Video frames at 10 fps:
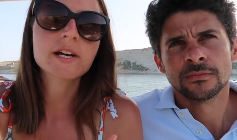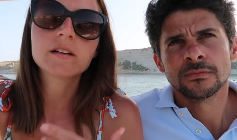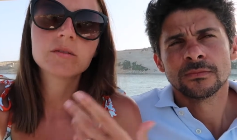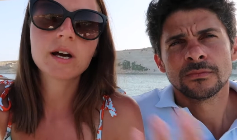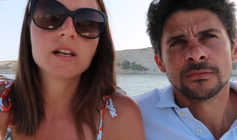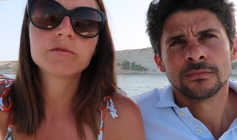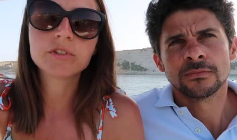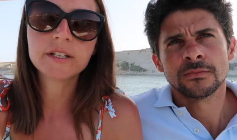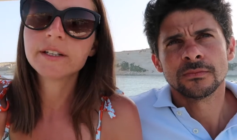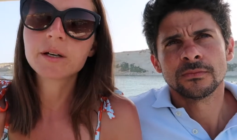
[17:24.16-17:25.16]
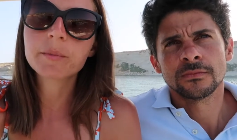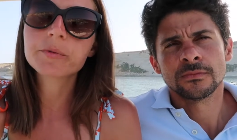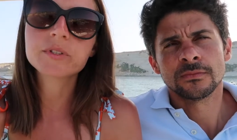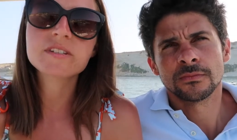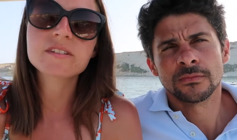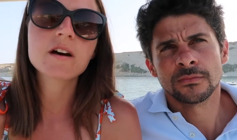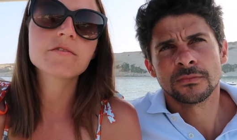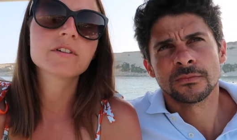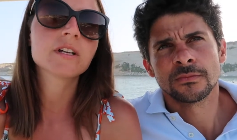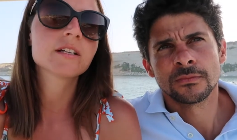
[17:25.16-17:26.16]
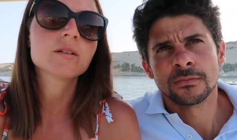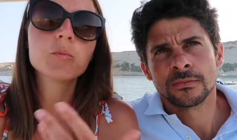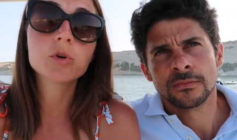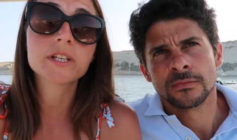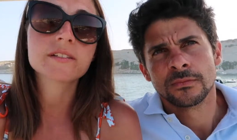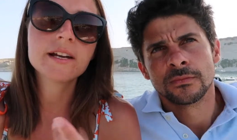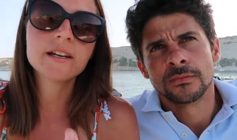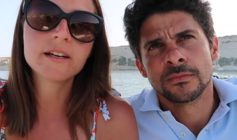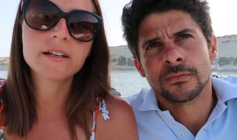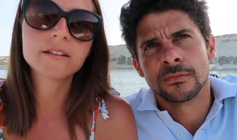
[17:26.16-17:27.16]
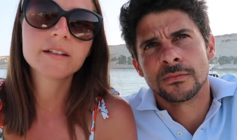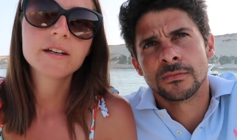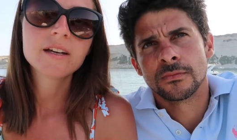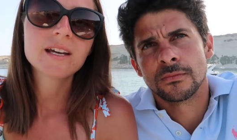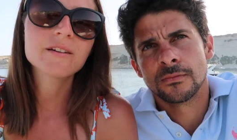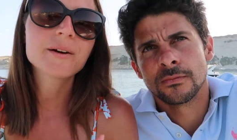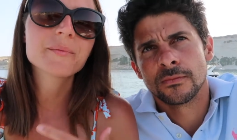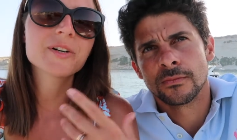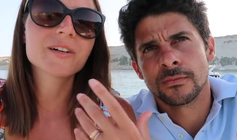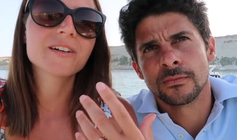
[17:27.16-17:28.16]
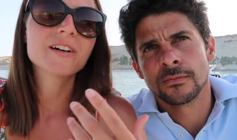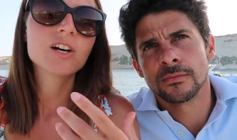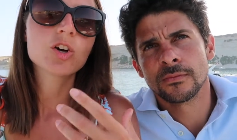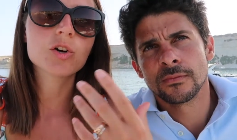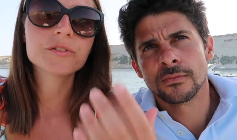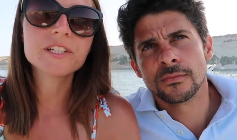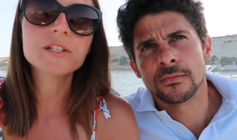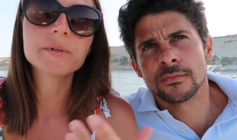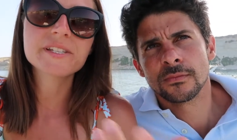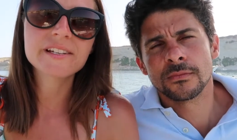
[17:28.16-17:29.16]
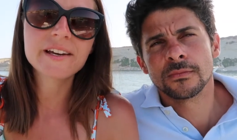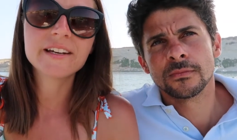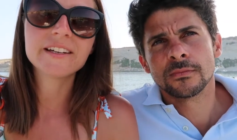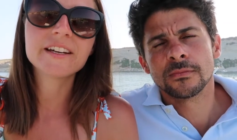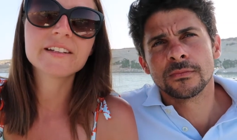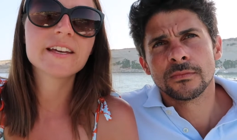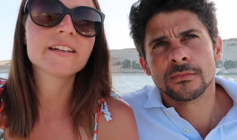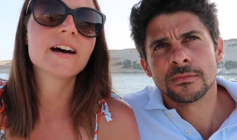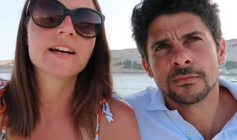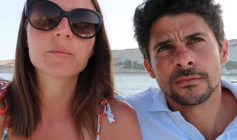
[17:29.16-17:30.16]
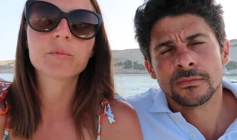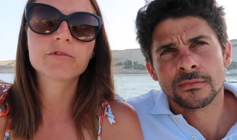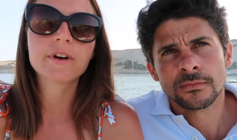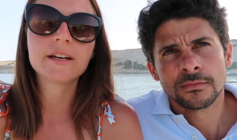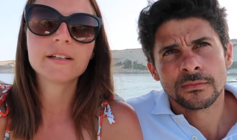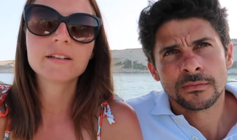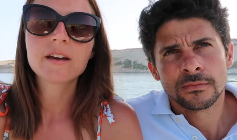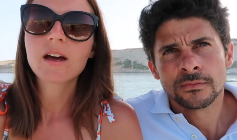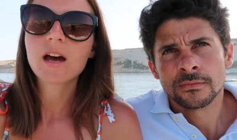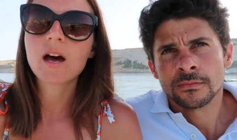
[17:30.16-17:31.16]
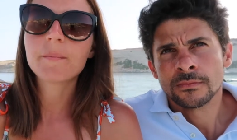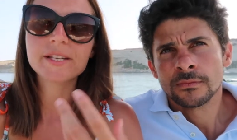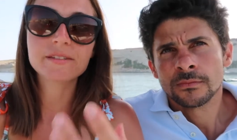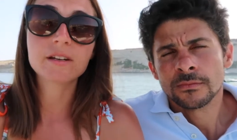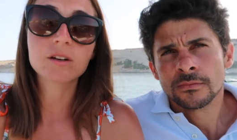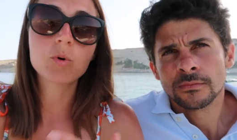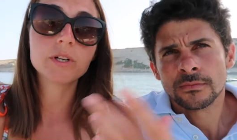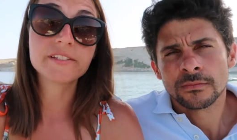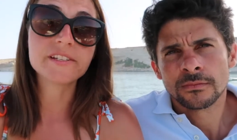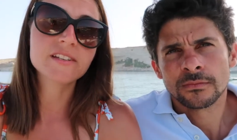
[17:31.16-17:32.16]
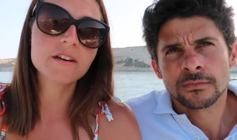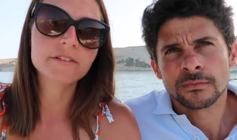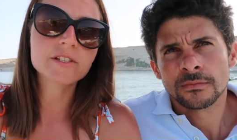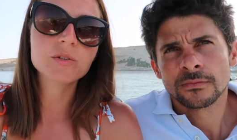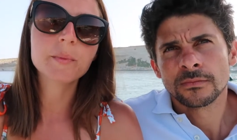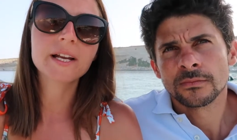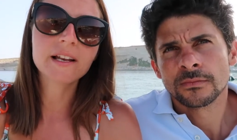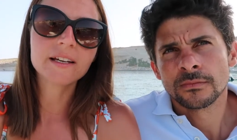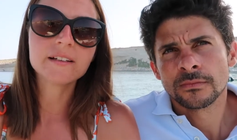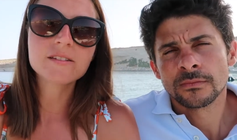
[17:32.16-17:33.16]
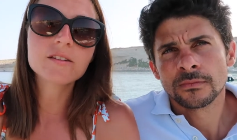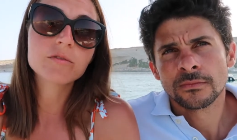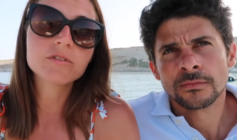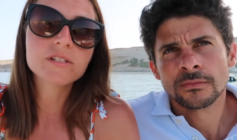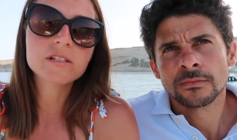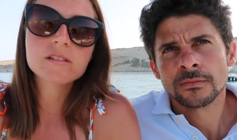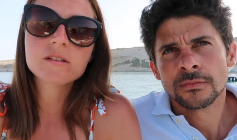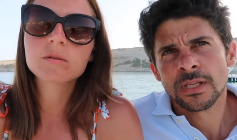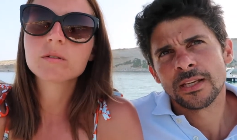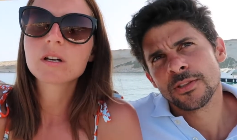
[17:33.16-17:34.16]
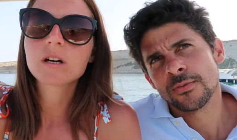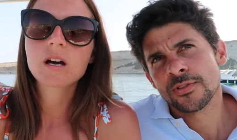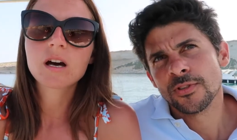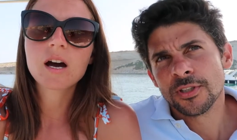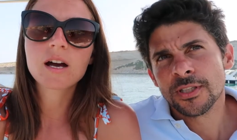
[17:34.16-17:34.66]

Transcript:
Speaker 1: I, I love learning about this stuff, and like the more that I learn, if I'm a continuous learner, then I can provide a better quality service to my clients, obviously. So
Speaker 2: yeah, she was
Speaker 1: nerding